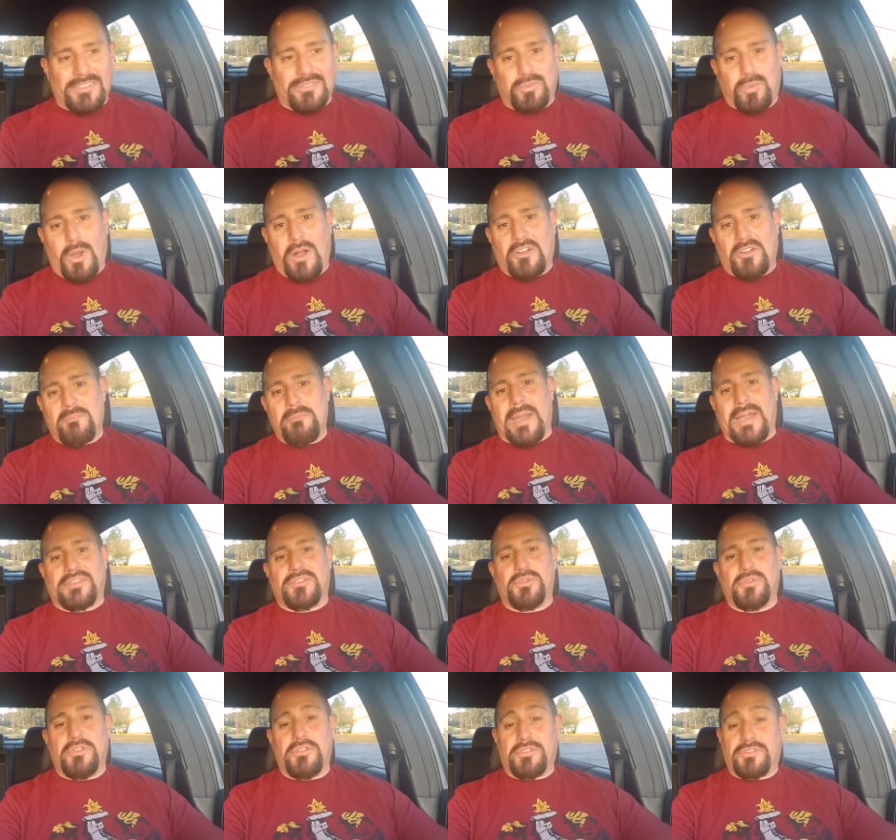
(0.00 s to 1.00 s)
Welcome back
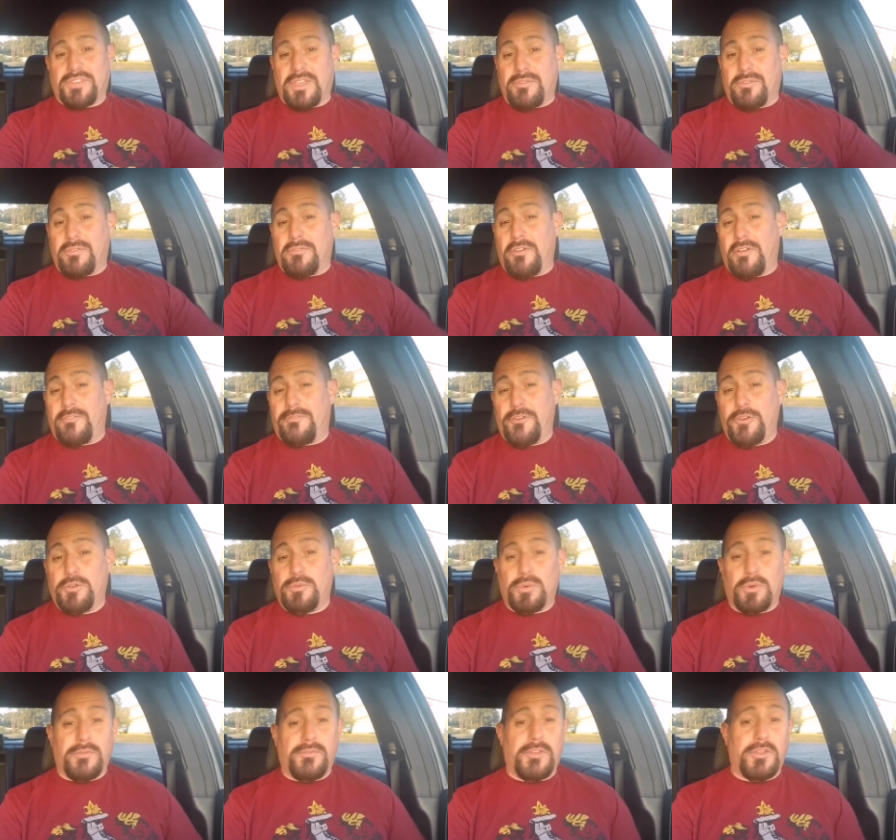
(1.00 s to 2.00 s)
to another Steverville Food
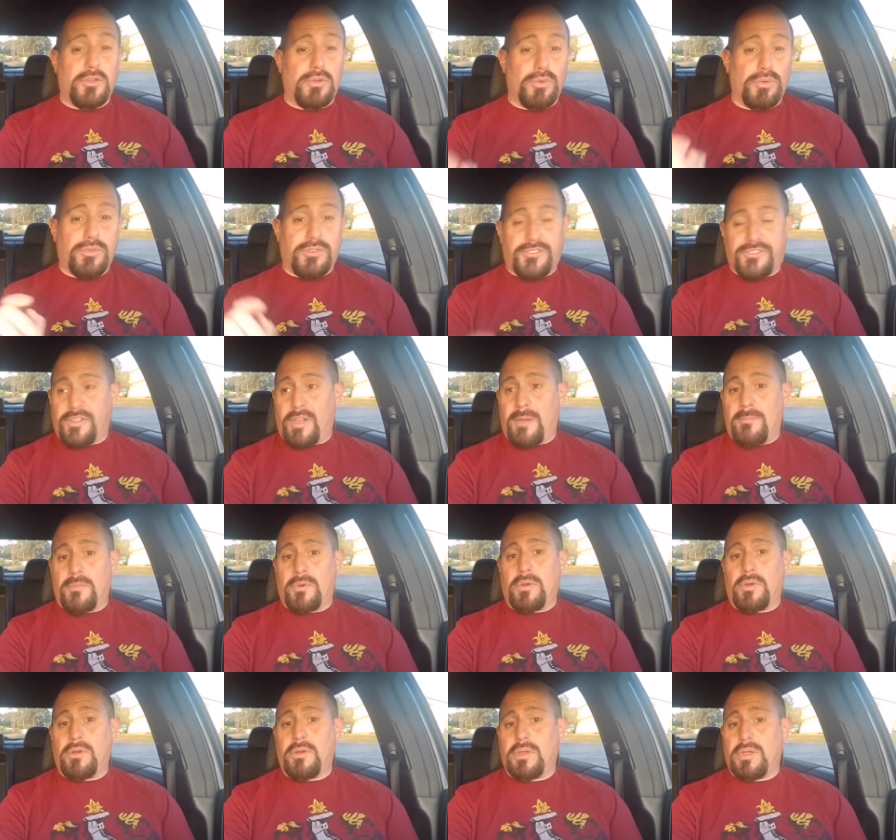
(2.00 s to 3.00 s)
Review.
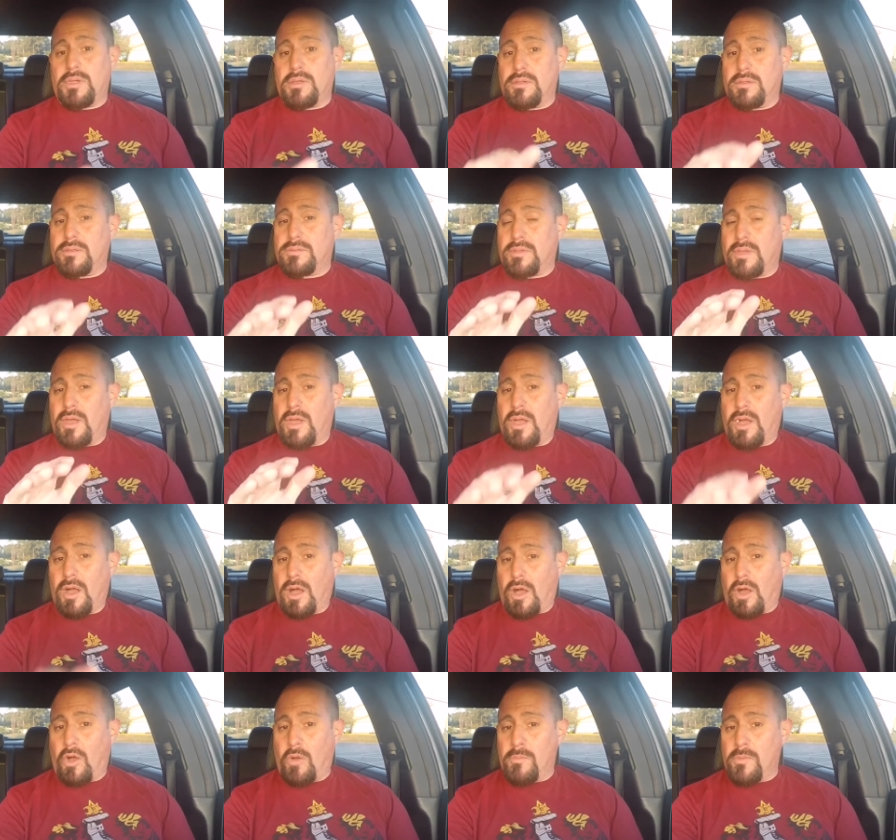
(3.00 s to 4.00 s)
Summer is
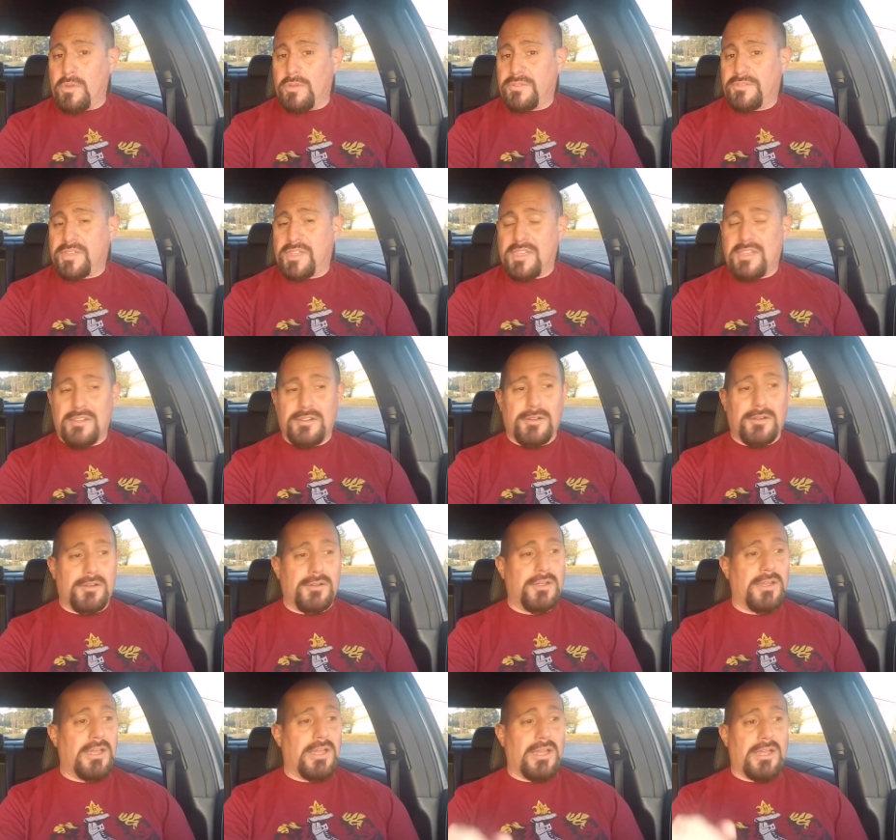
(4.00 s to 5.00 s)
almost
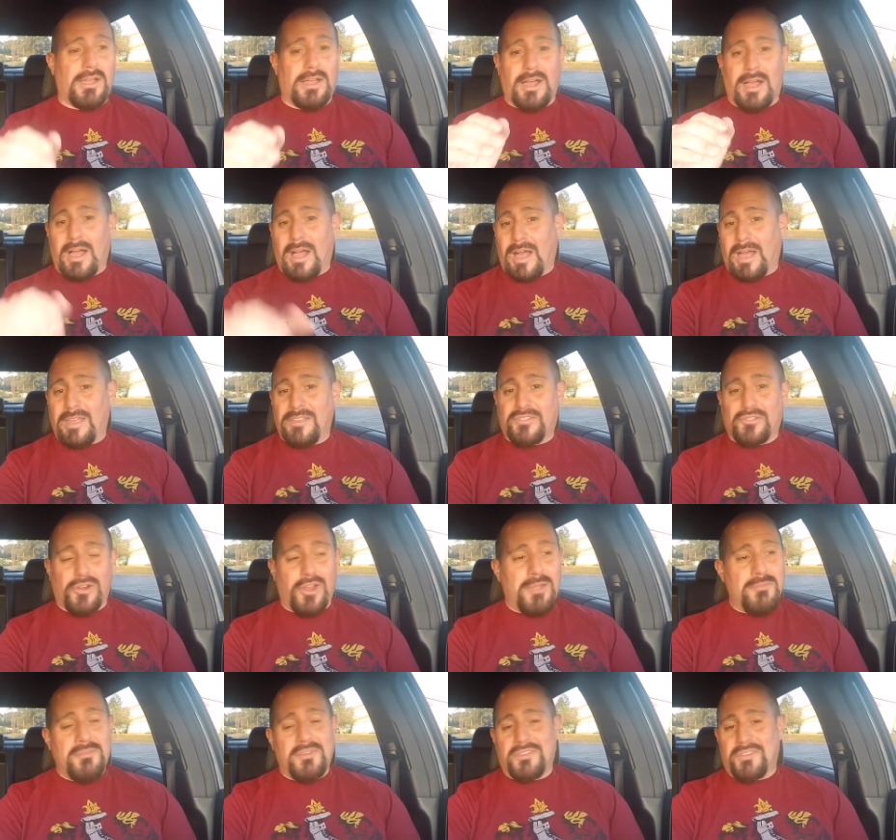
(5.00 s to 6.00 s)
here. Ice
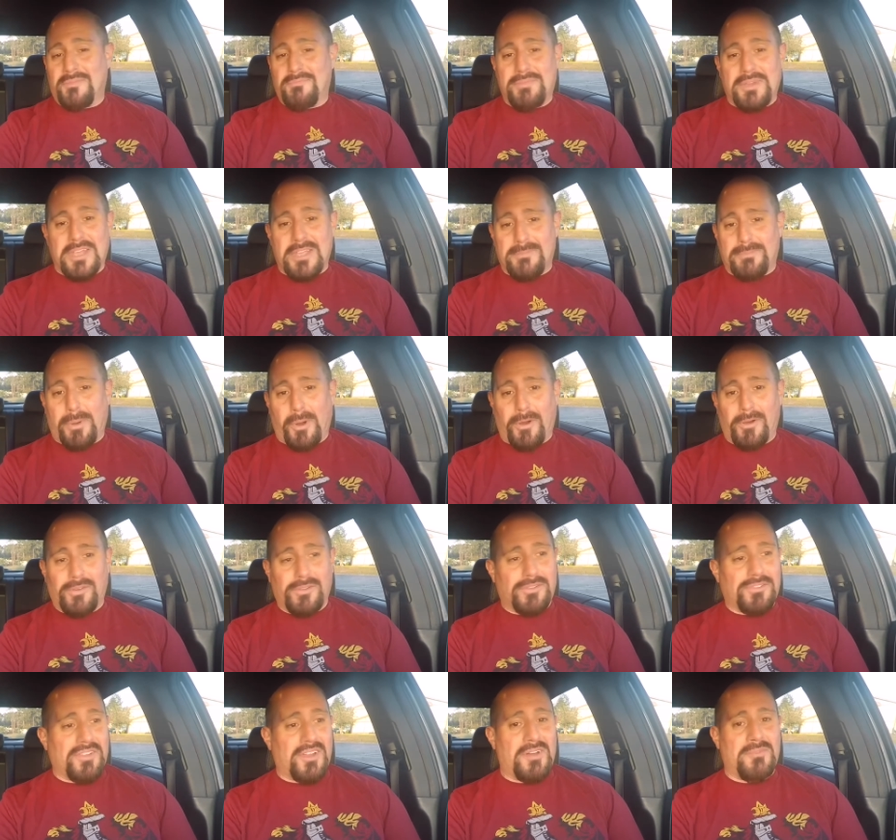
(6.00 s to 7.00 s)
cream is a big part
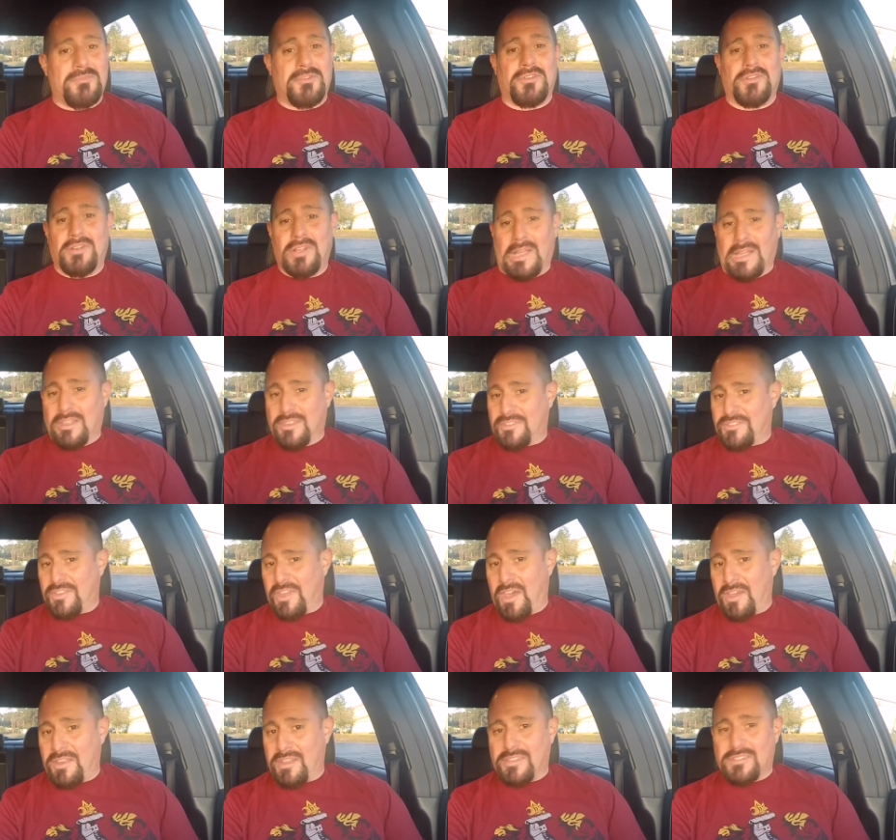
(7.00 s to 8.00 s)
of summer.
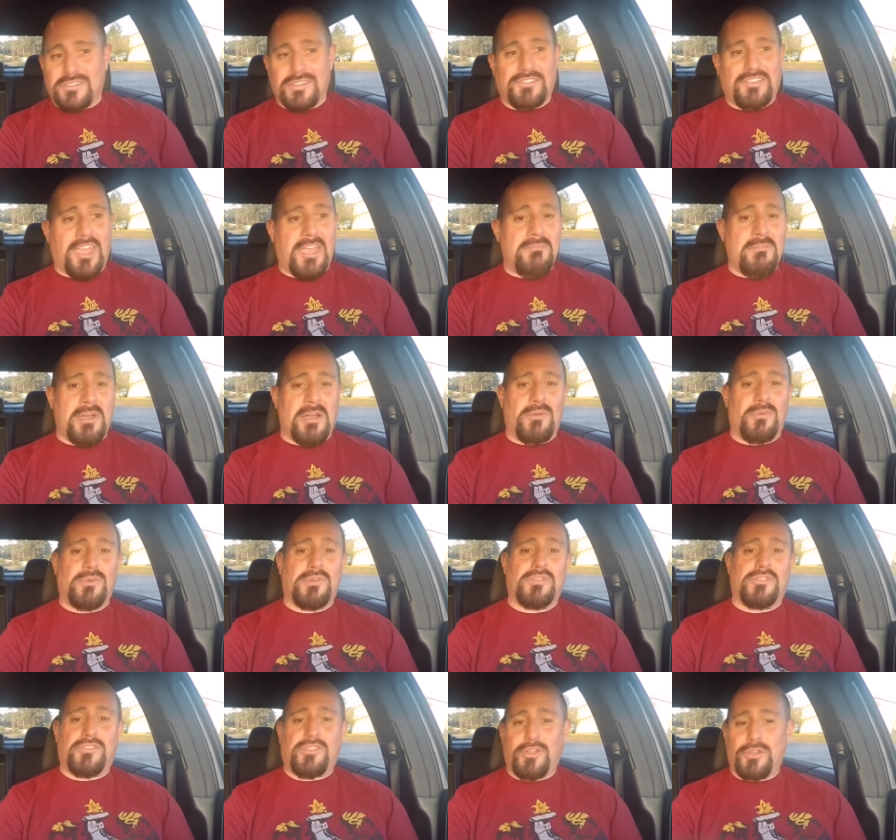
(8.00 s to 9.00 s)
Sonic just came out
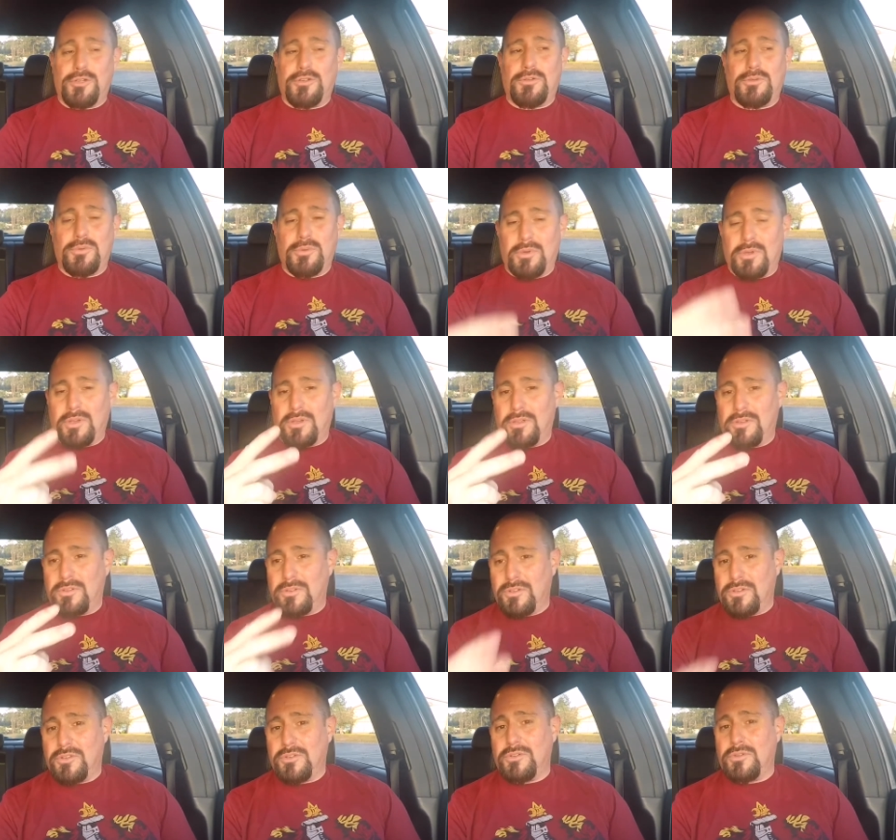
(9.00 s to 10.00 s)
with two
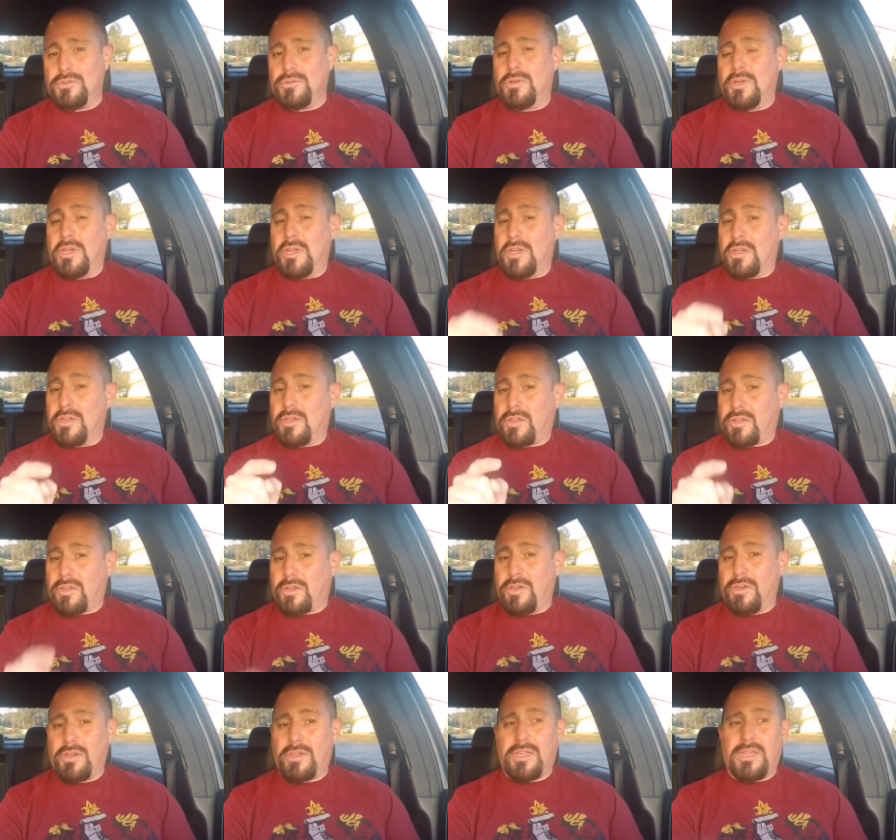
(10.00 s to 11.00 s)
new
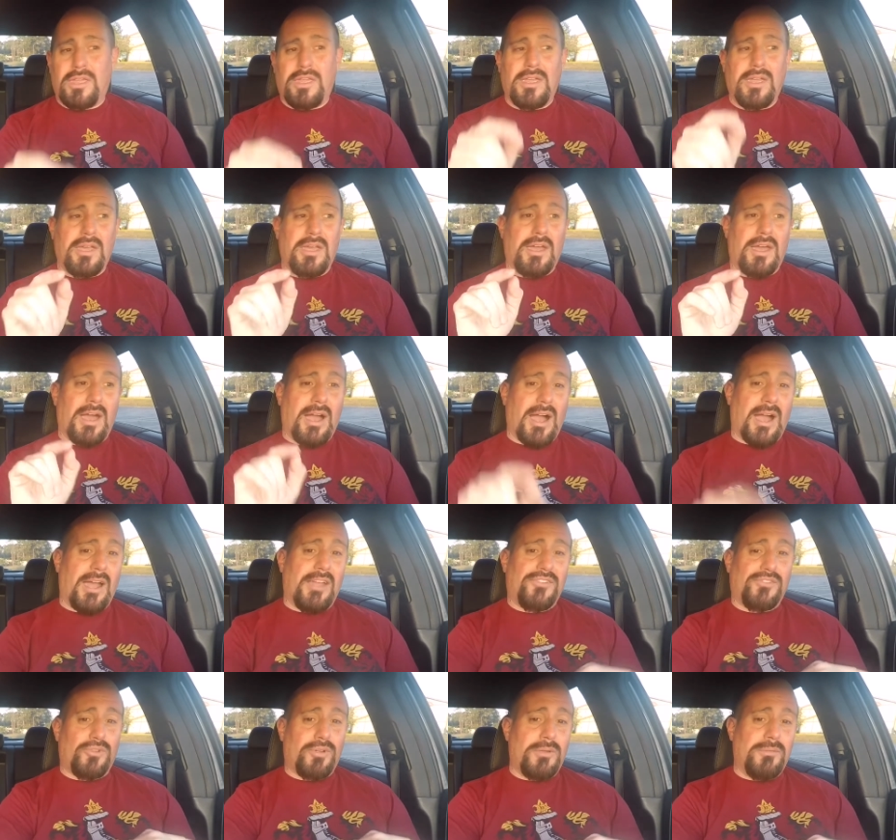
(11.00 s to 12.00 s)
cookie
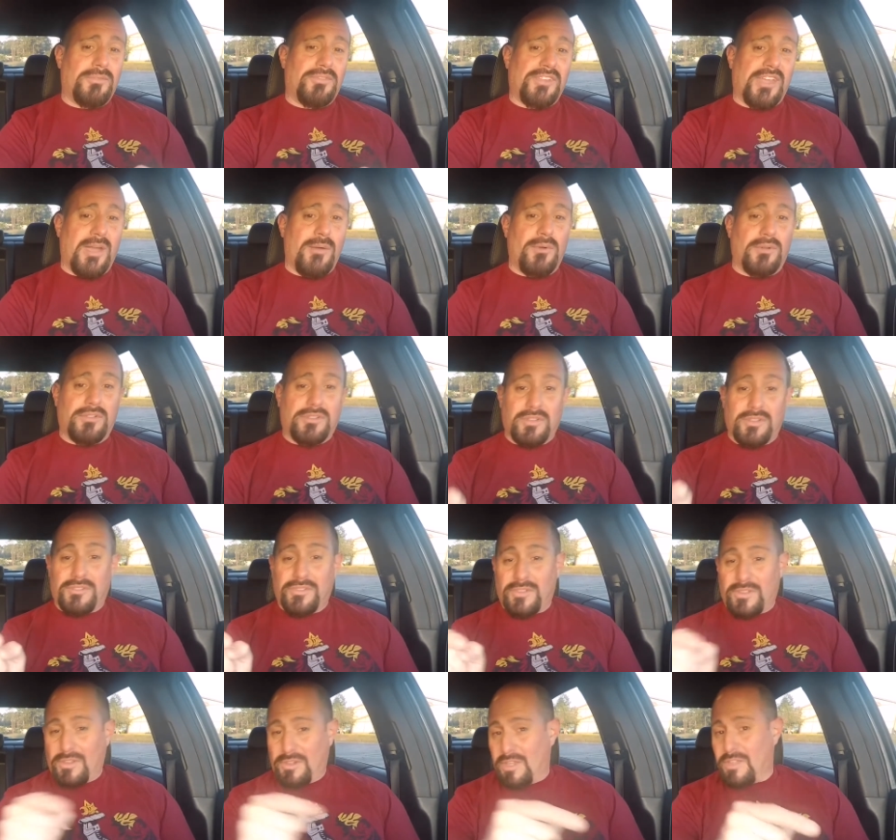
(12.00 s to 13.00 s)
ice cream
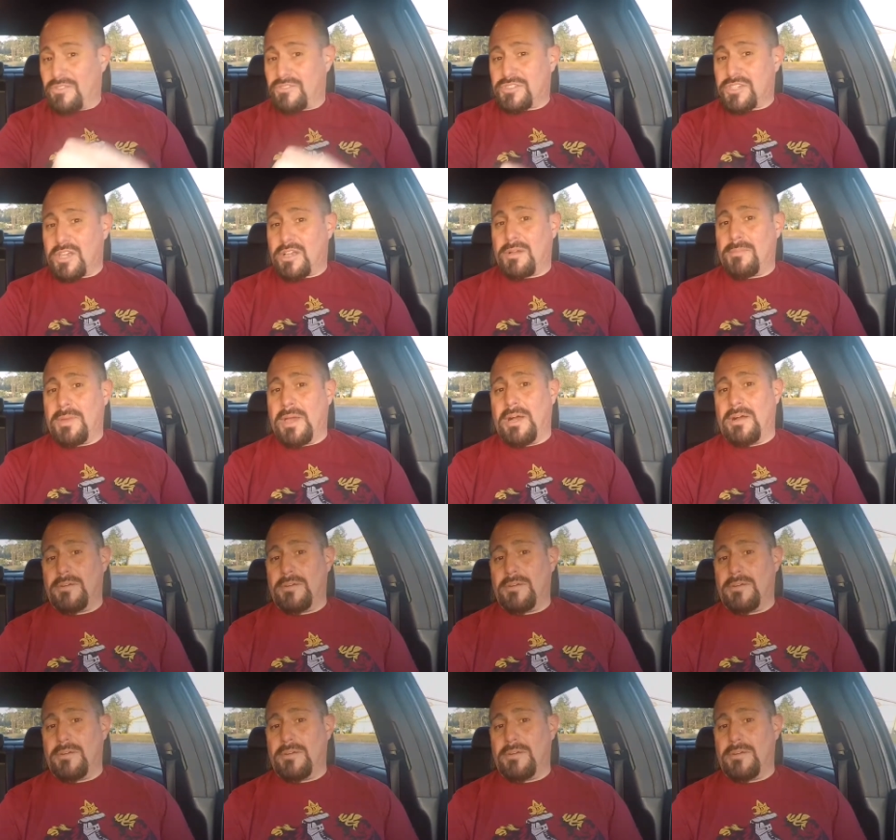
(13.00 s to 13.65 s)
sandwiches. Let's check them out.